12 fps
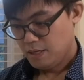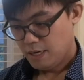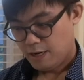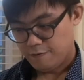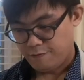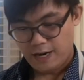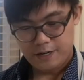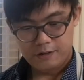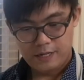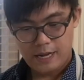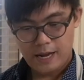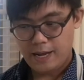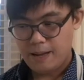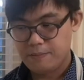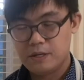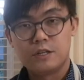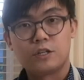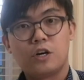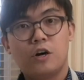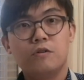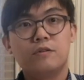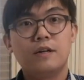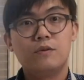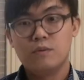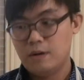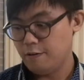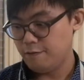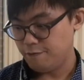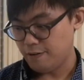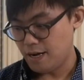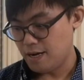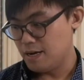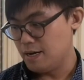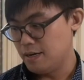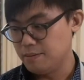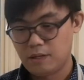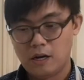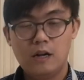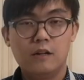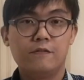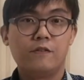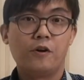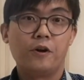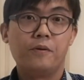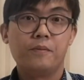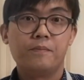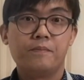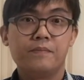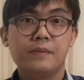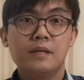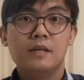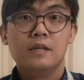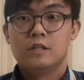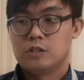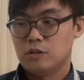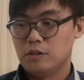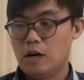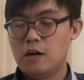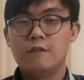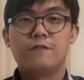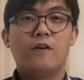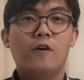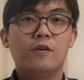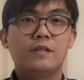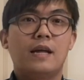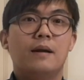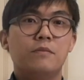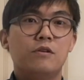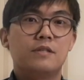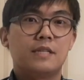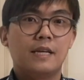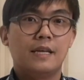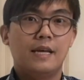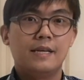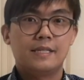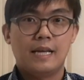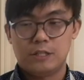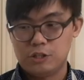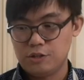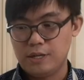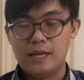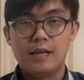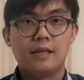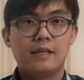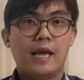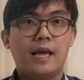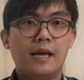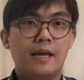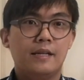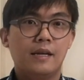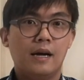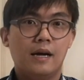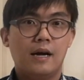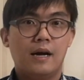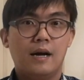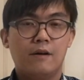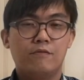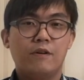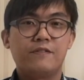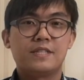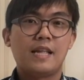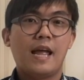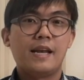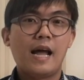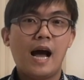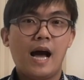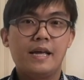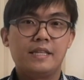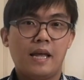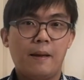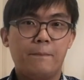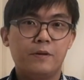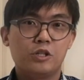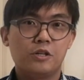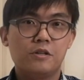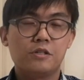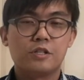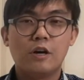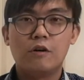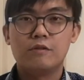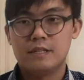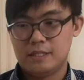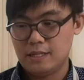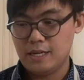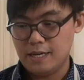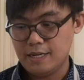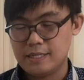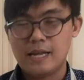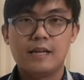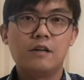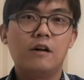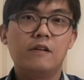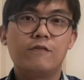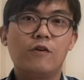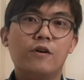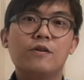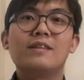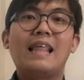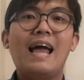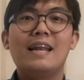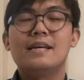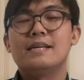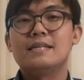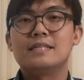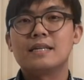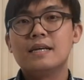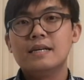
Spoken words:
And finally, I am going to coat it with the olive oil. So the olive oil that I'm using is actually can withstand high temperature. So this is an olive oil that is